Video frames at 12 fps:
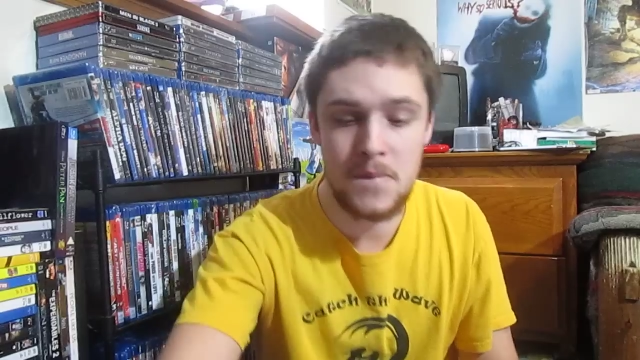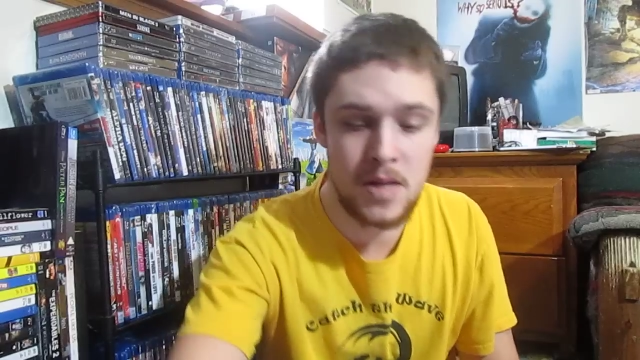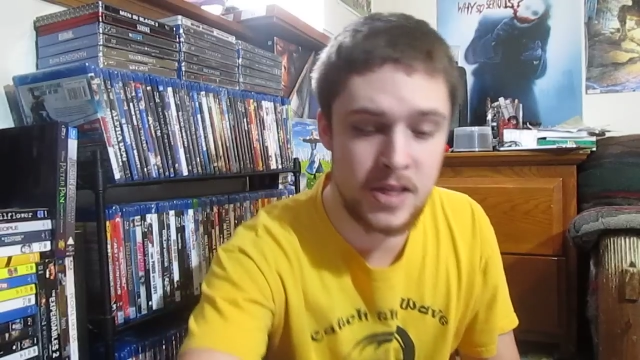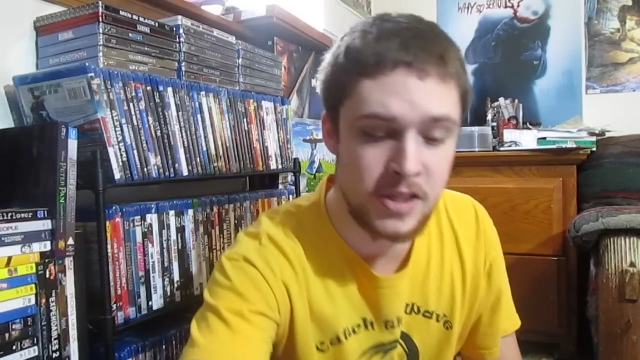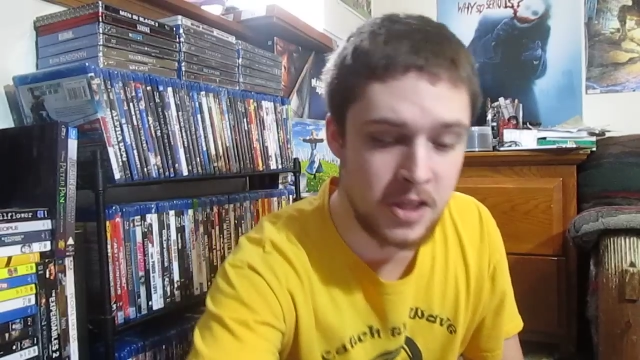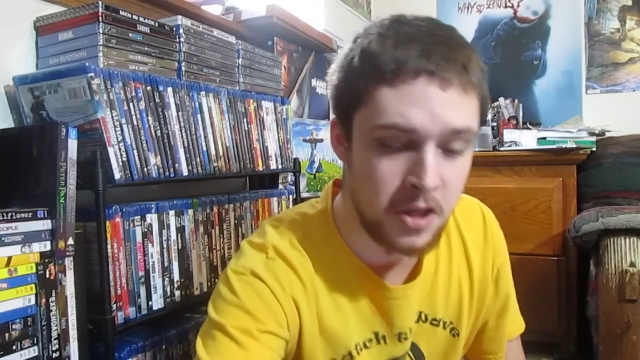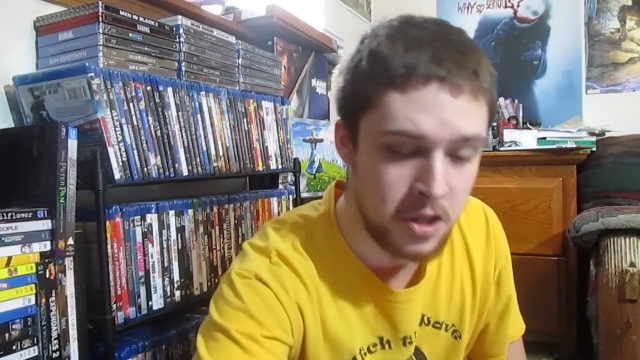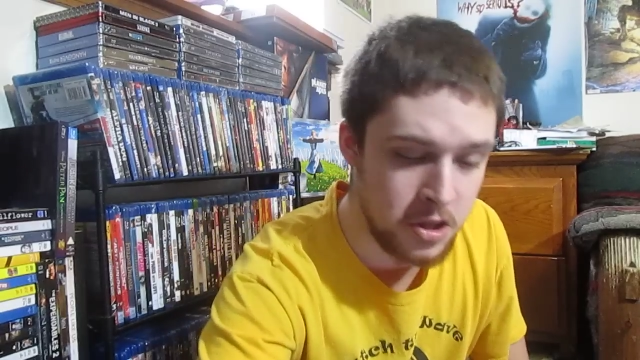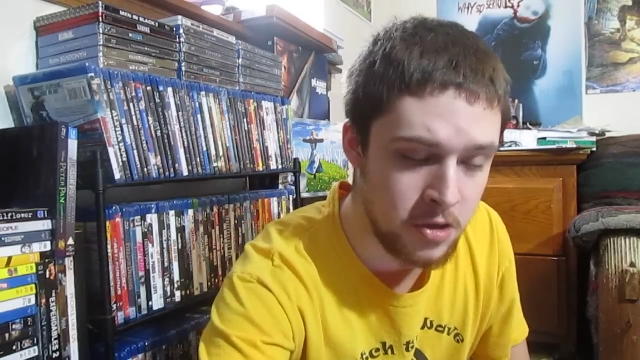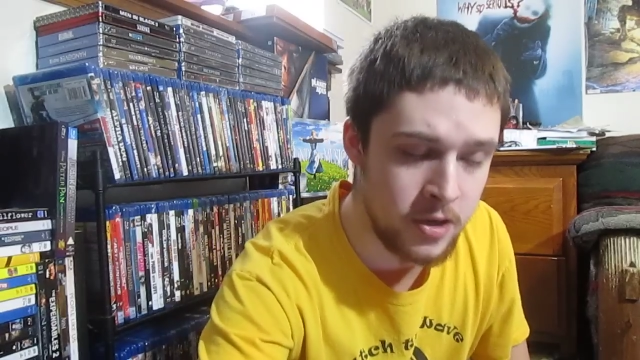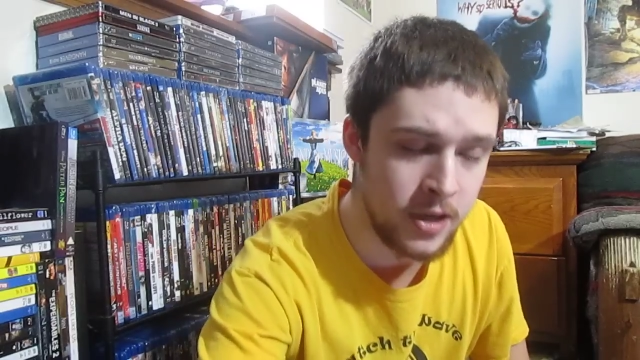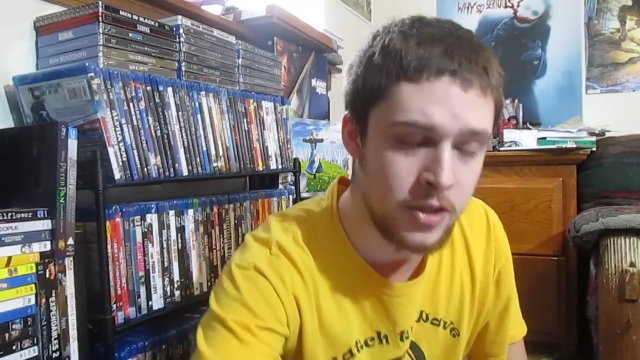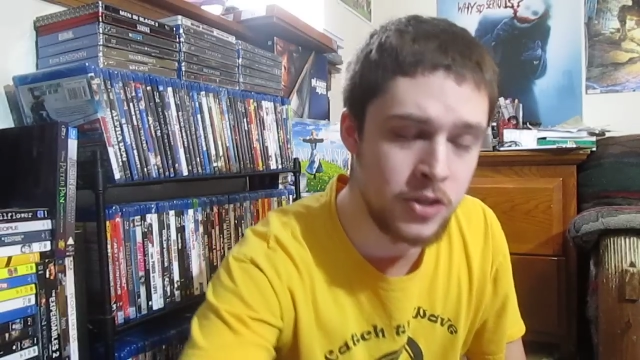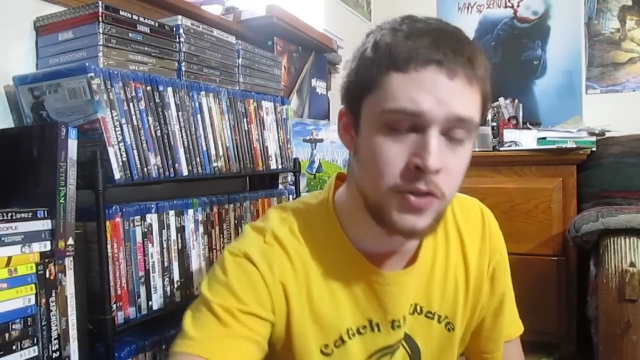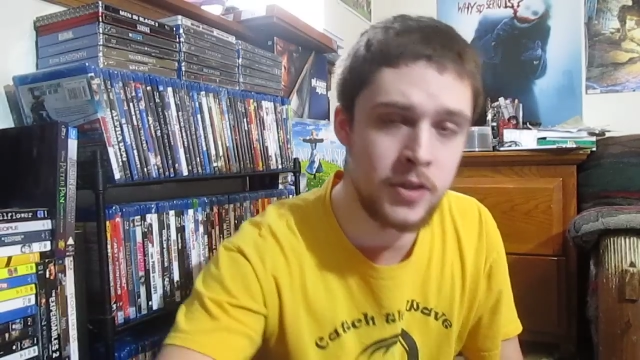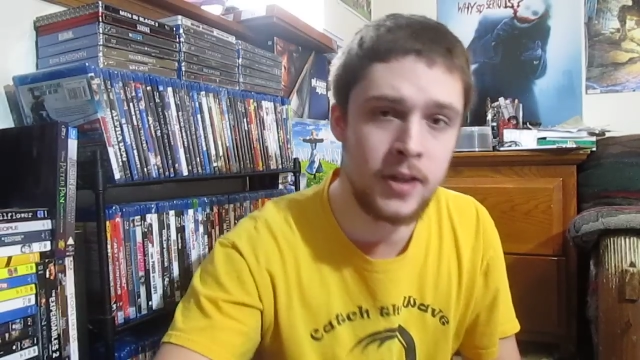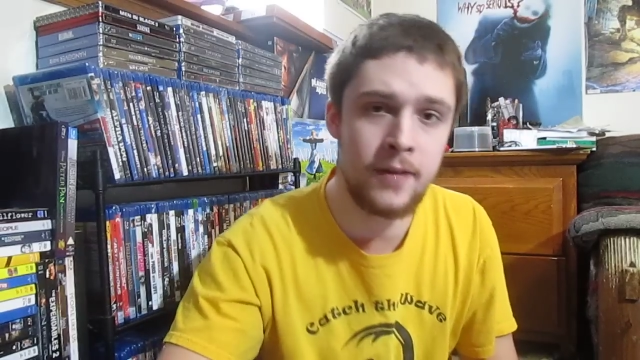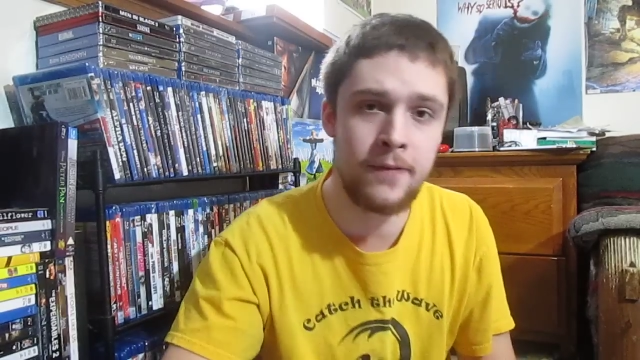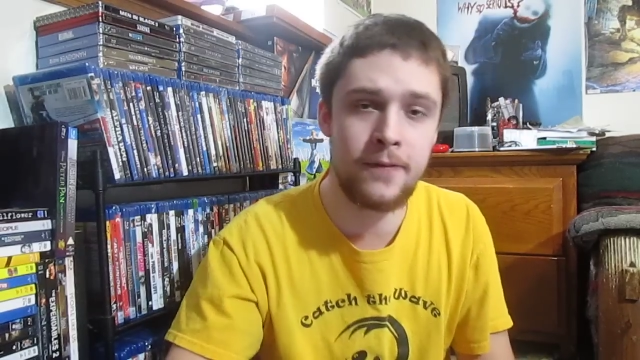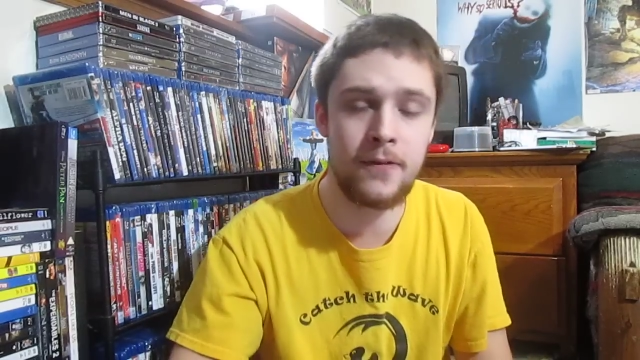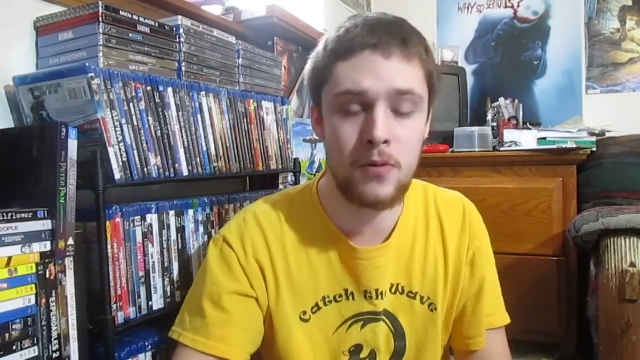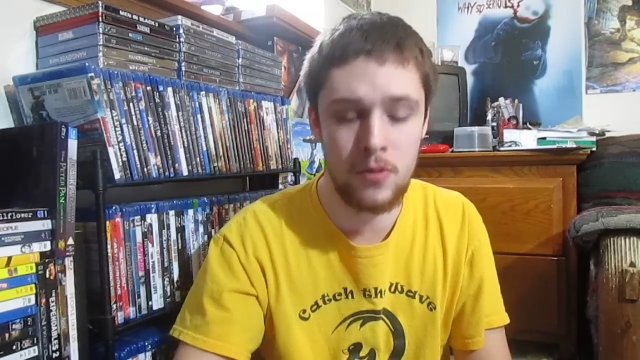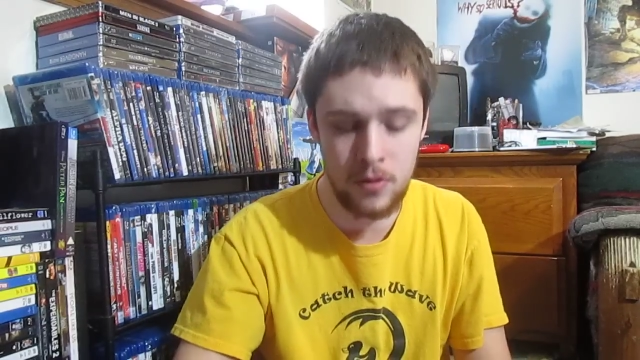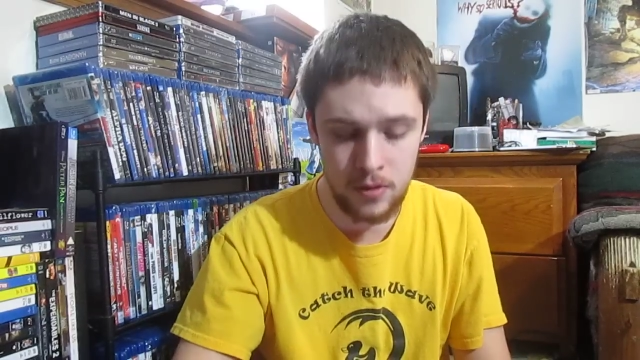is the third entry
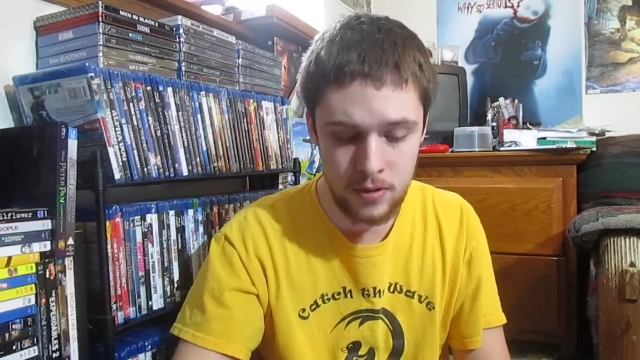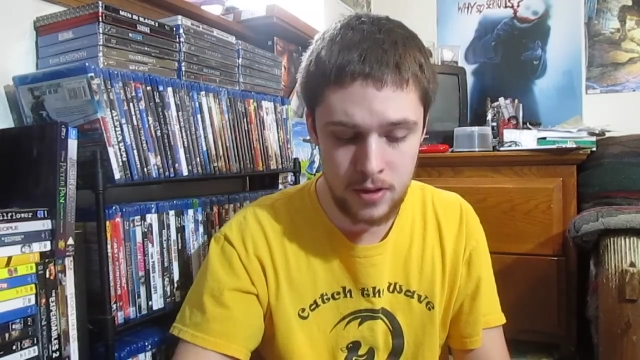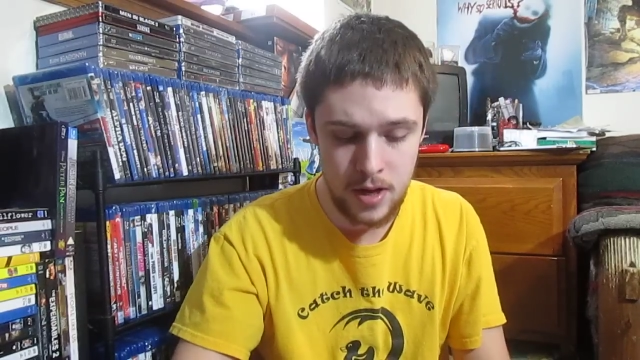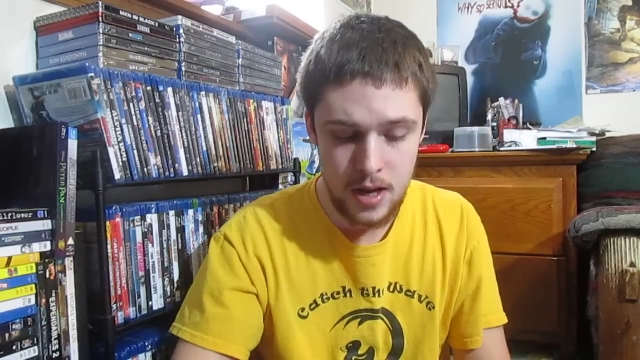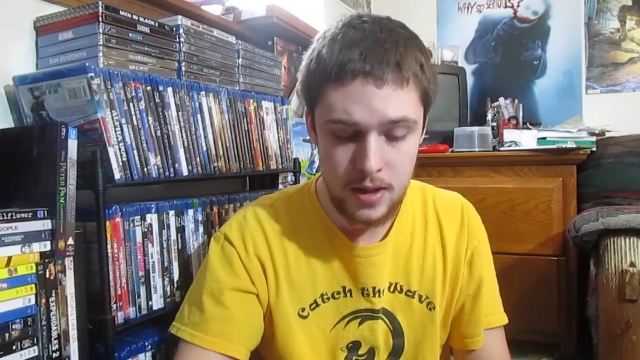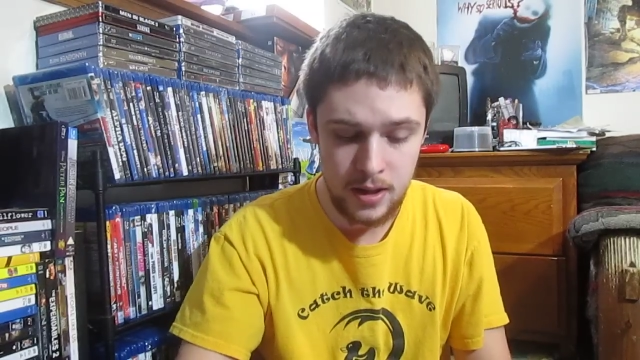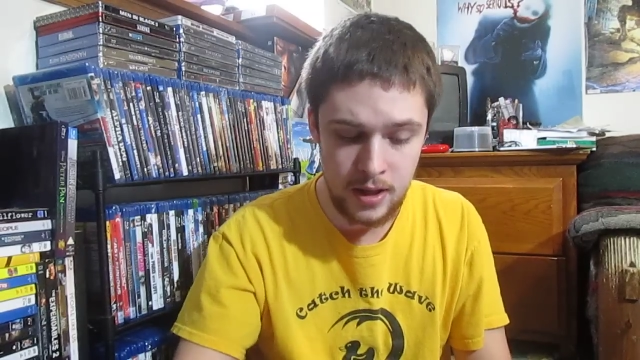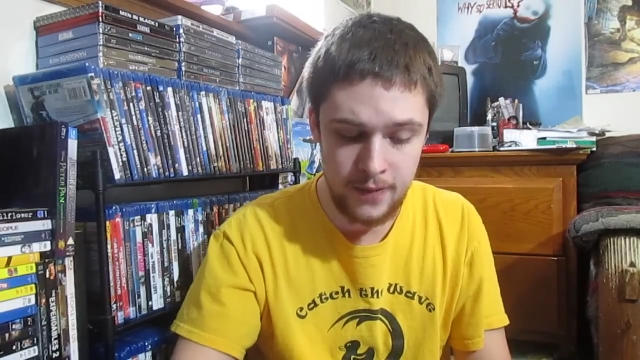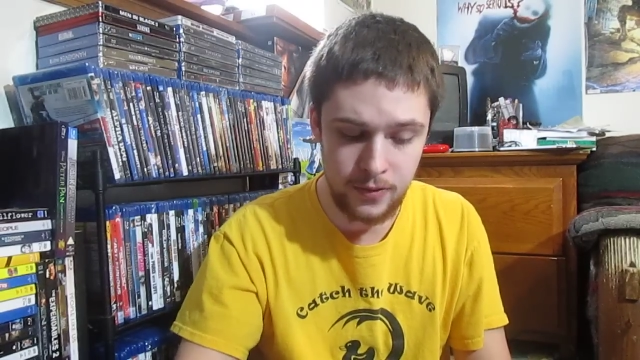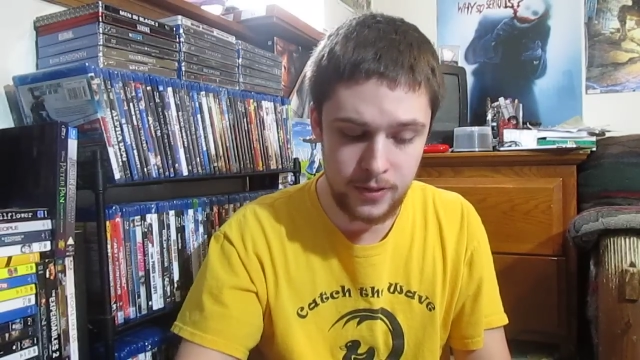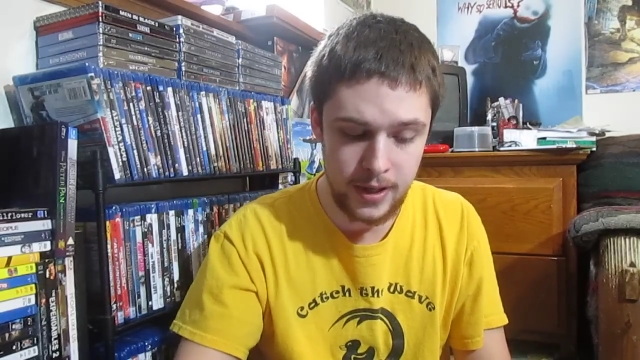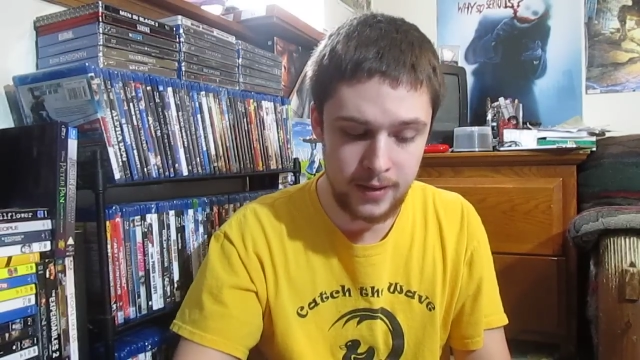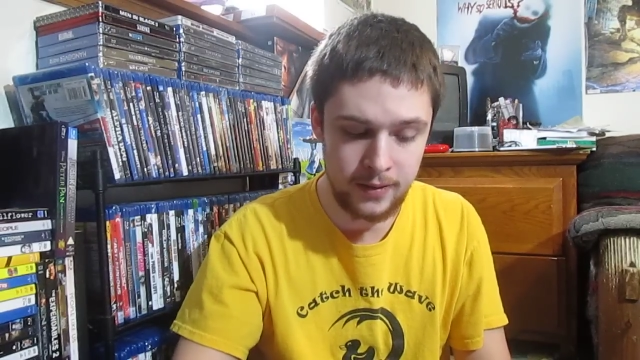for the Evil Dead